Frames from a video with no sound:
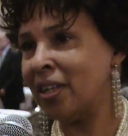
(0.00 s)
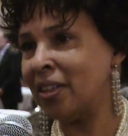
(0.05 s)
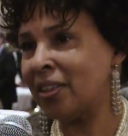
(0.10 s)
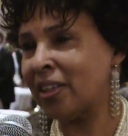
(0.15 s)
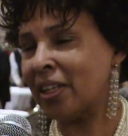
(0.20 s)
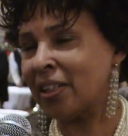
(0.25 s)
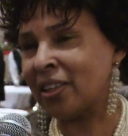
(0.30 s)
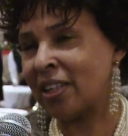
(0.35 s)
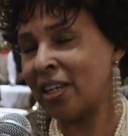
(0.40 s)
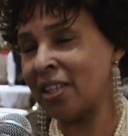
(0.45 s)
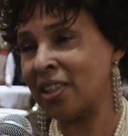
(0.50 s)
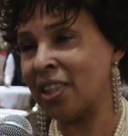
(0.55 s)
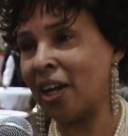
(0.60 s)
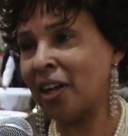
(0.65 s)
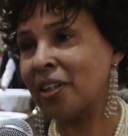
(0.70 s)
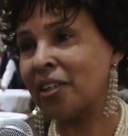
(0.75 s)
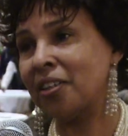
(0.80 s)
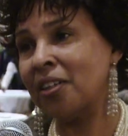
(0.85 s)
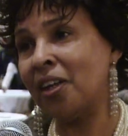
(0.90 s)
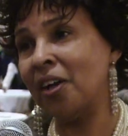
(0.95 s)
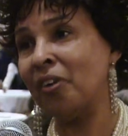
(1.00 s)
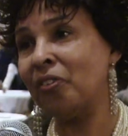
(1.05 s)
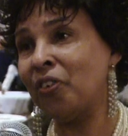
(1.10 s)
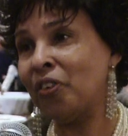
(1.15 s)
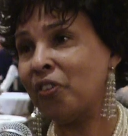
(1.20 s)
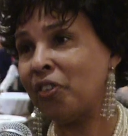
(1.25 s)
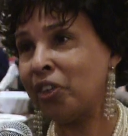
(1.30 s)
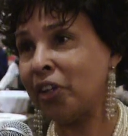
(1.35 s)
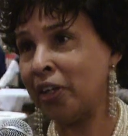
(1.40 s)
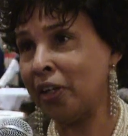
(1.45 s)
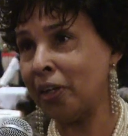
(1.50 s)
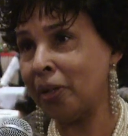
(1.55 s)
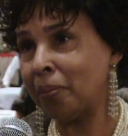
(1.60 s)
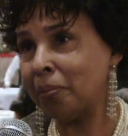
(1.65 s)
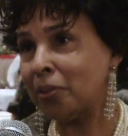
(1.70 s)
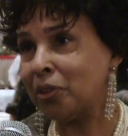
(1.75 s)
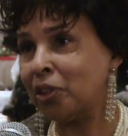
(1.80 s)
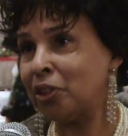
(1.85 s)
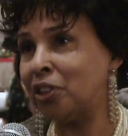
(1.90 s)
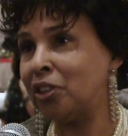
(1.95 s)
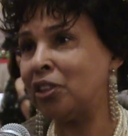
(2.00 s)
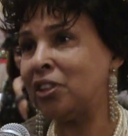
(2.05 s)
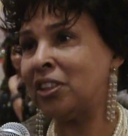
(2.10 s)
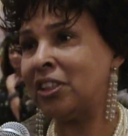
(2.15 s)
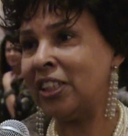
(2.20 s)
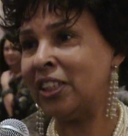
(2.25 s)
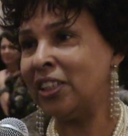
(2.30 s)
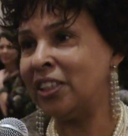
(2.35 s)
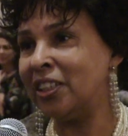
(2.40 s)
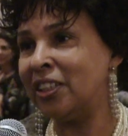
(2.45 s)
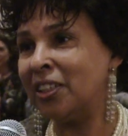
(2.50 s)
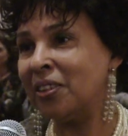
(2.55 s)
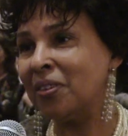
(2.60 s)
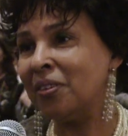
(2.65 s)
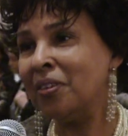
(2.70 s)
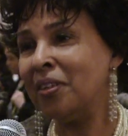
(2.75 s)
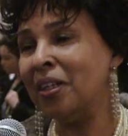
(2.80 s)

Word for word: that they thought enough of him to still